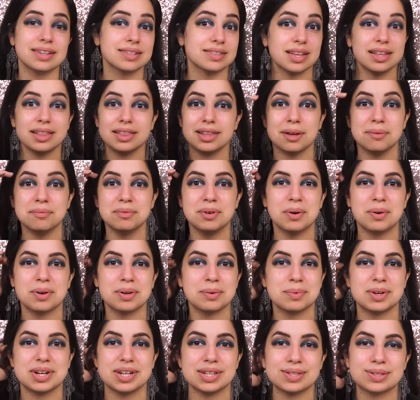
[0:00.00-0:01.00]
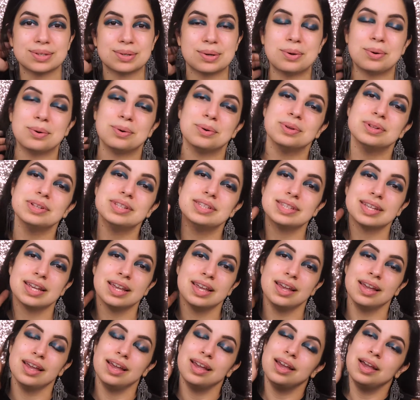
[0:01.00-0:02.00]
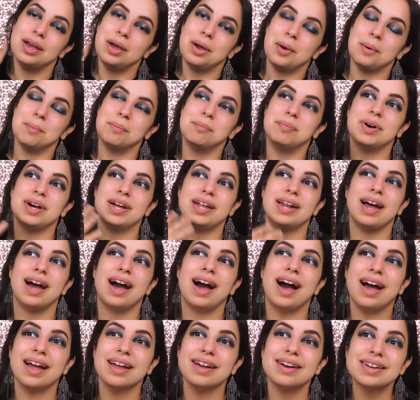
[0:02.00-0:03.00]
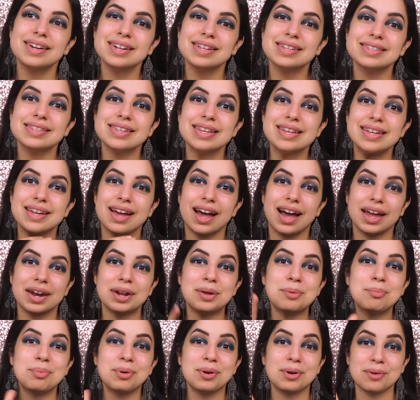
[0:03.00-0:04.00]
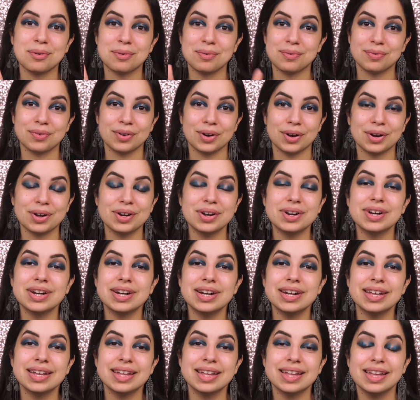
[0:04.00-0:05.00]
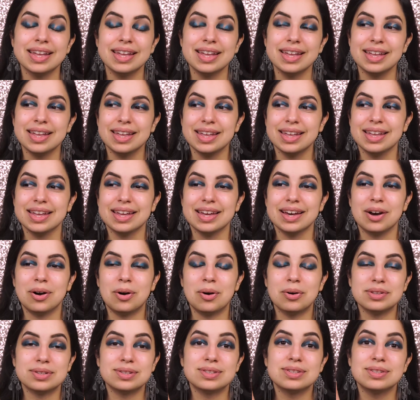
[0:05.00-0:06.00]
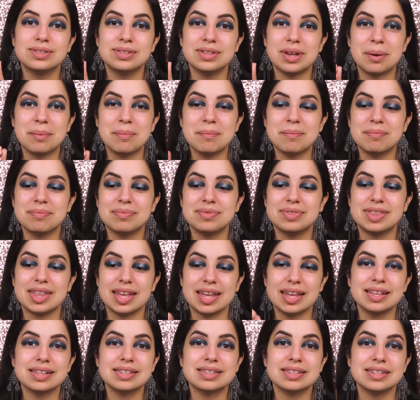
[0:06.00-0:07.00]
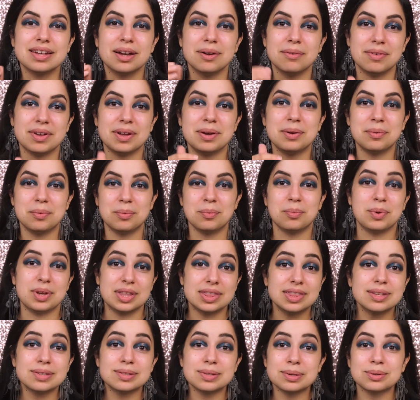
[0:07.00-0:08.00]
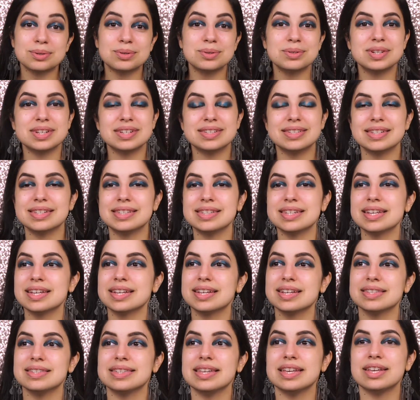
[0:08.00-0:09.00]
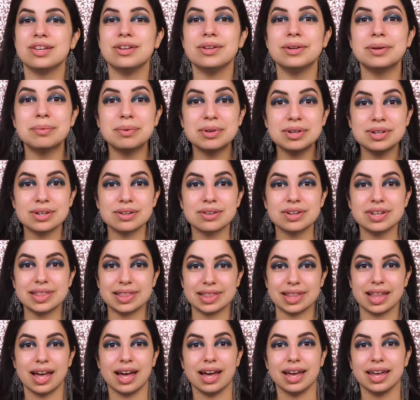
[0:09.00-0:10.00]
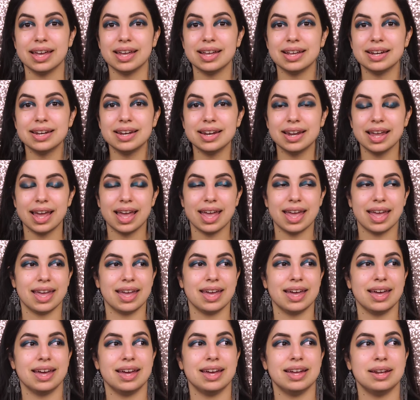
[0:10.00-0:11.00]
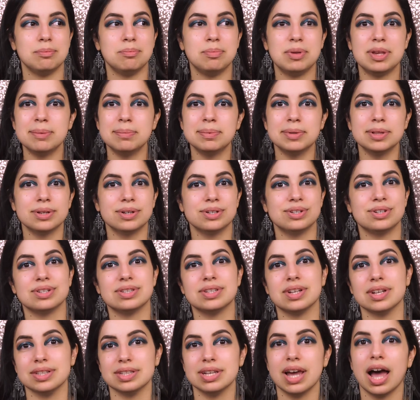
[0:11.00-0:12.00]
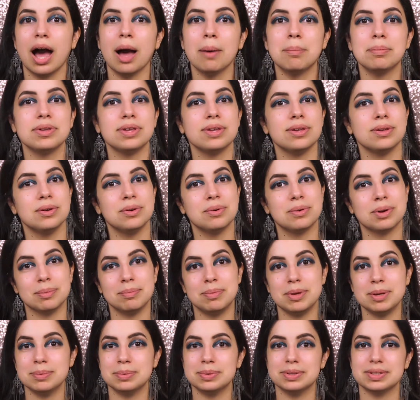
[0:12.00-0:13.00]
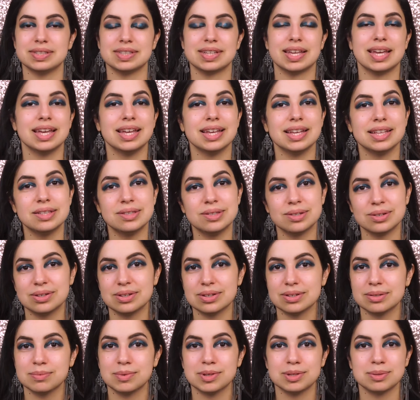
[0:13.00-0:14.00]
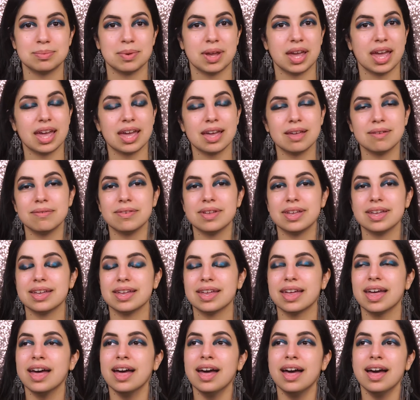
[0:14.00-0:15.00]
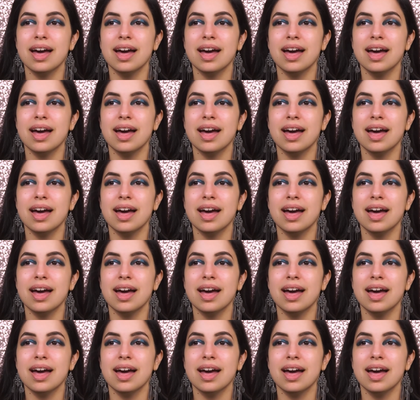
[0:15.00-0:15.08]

because I love going when it's cold. But I honestly kind of preferred some things of it with the social distancing, because when you're in line and people are just on top of you, or people's kids are just misbehaving,